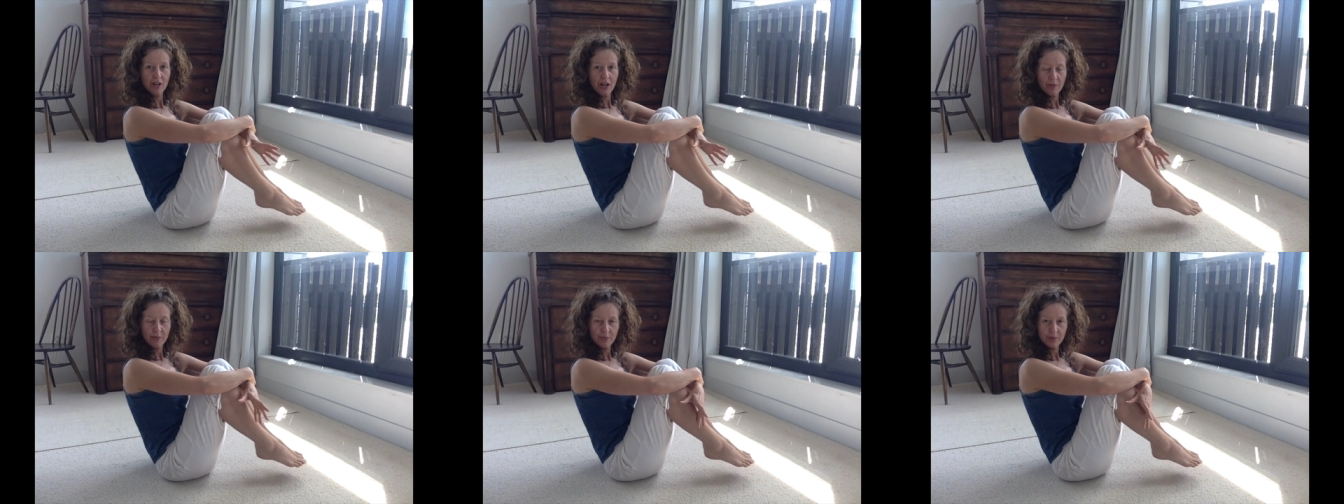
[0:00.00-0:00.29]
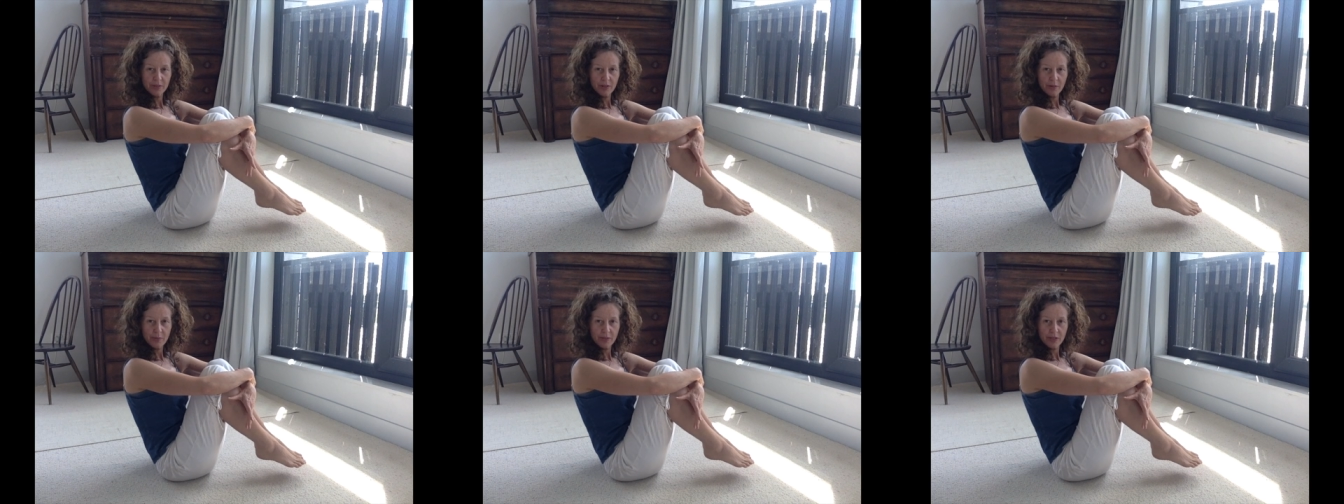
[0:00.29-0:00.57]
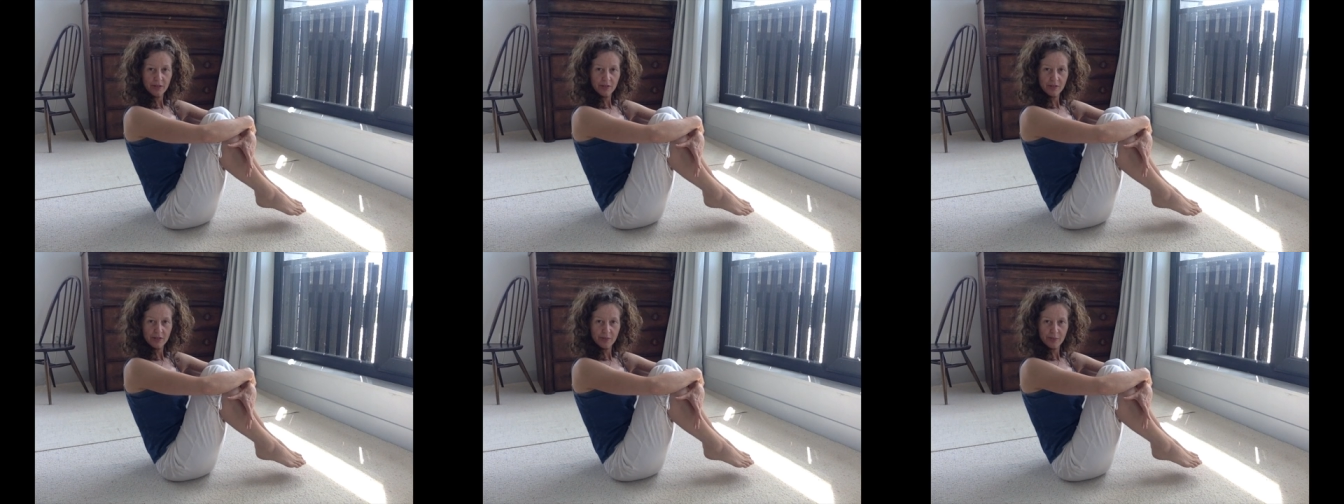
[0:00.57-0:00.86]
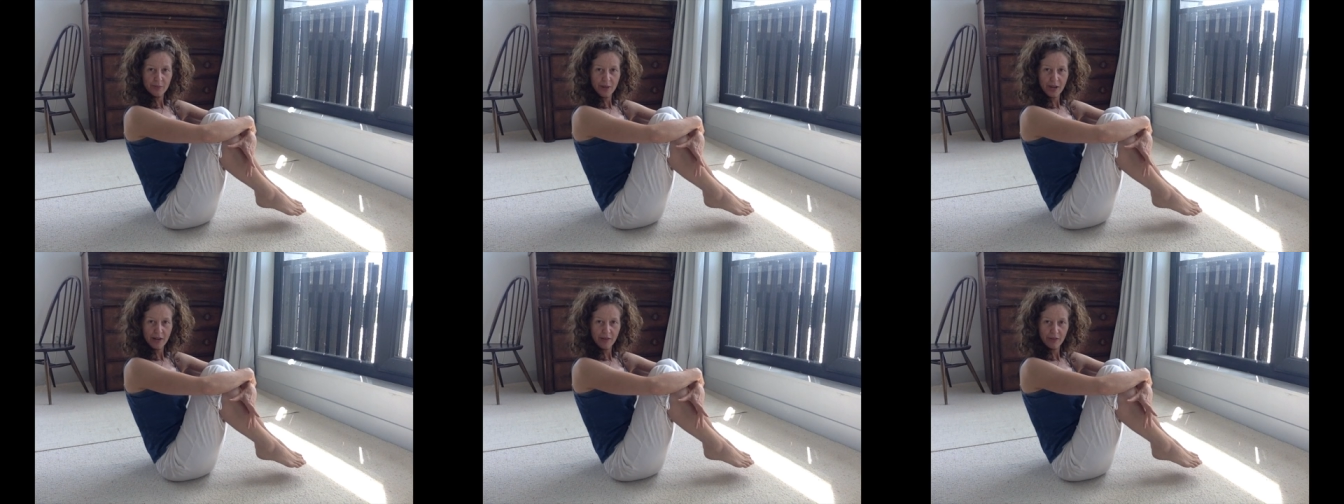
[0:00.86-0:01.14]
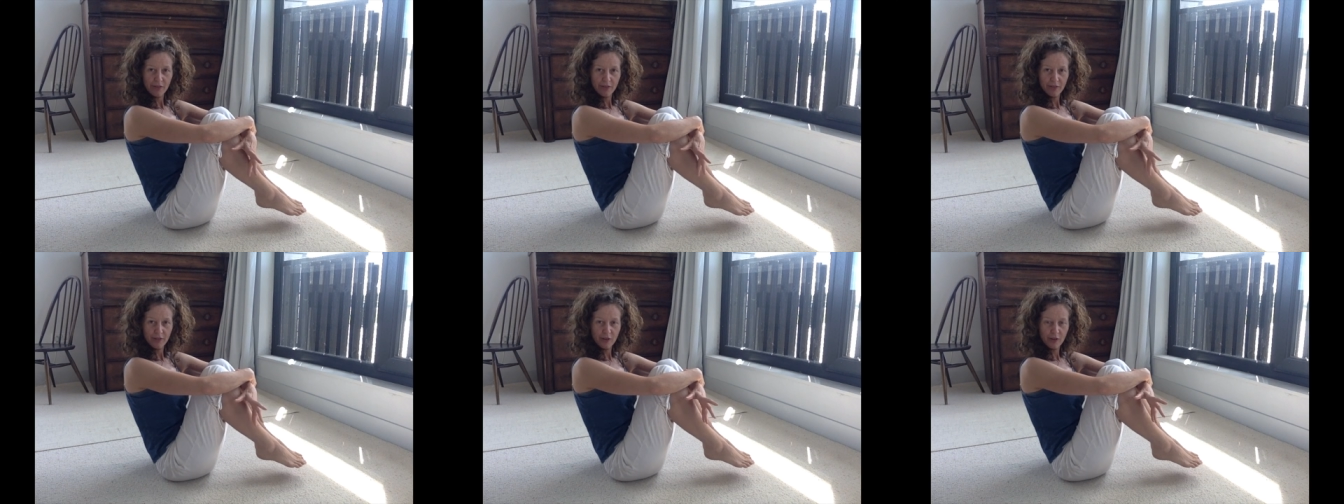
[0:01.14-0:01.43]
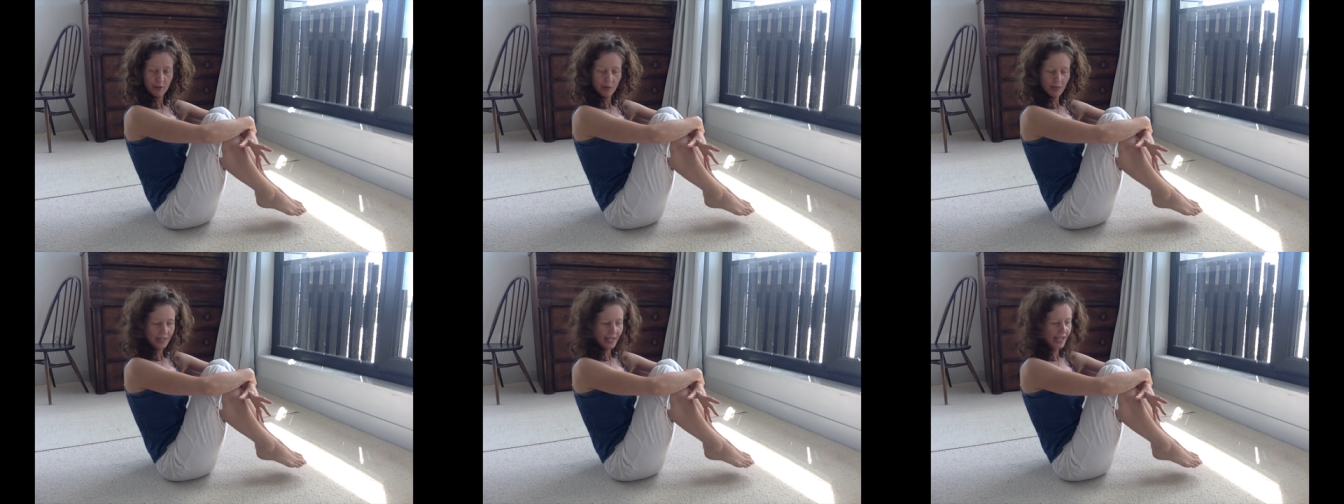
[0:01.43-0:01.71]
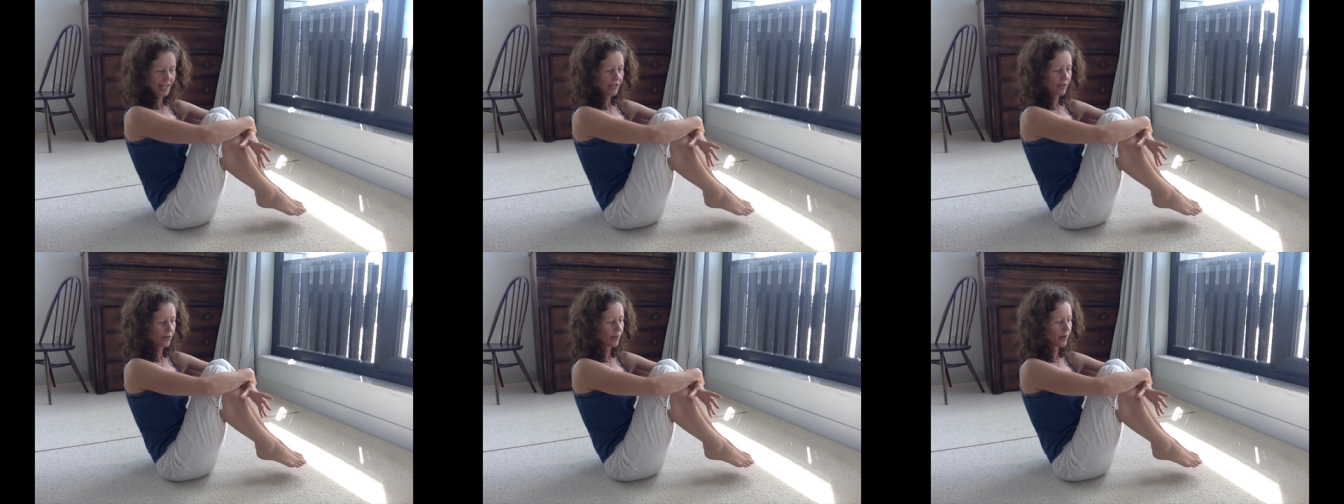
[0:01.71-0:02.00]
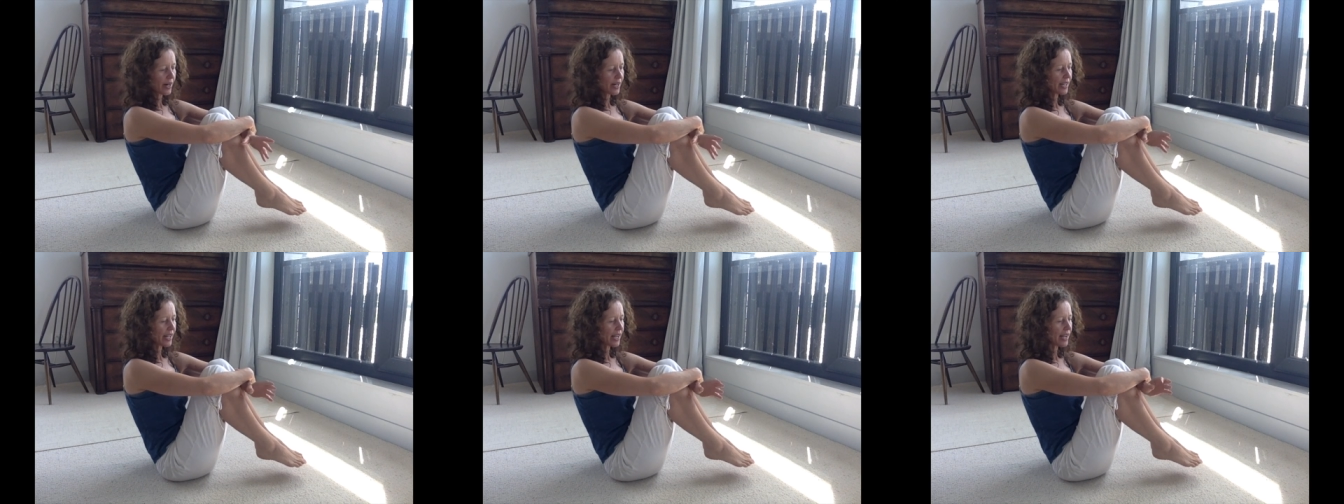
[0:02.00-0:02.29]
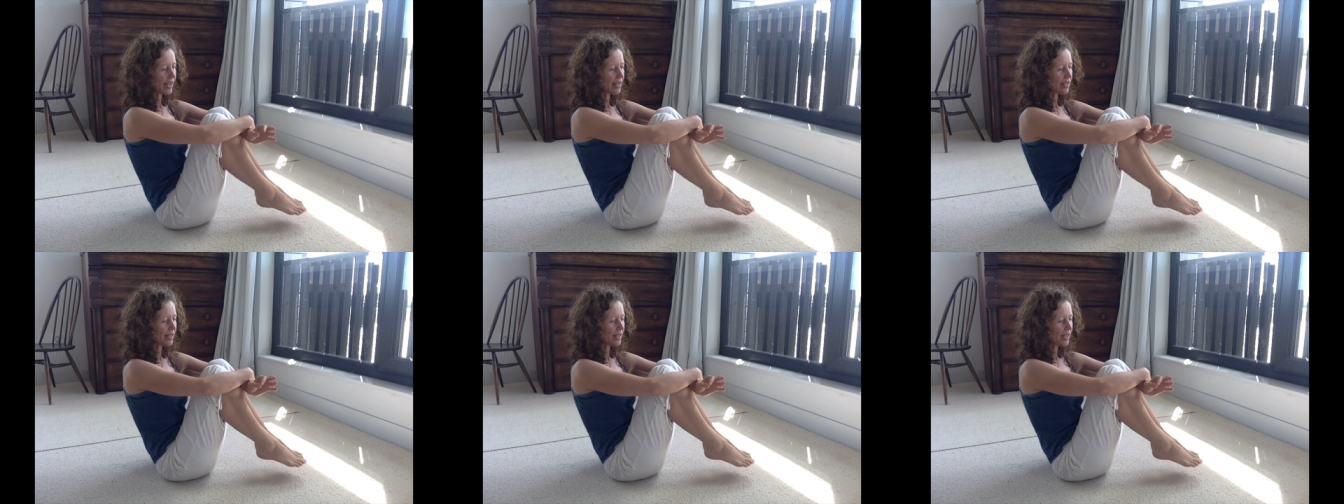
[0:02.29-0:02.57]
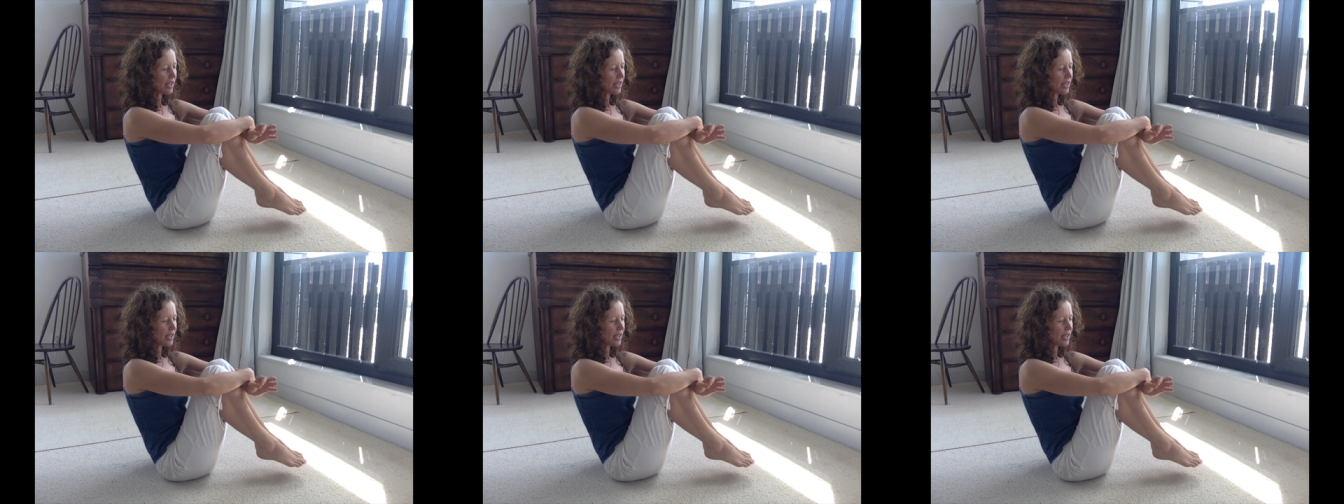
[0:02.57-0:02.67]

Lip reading: abdominals and pelvic floor will let you work at.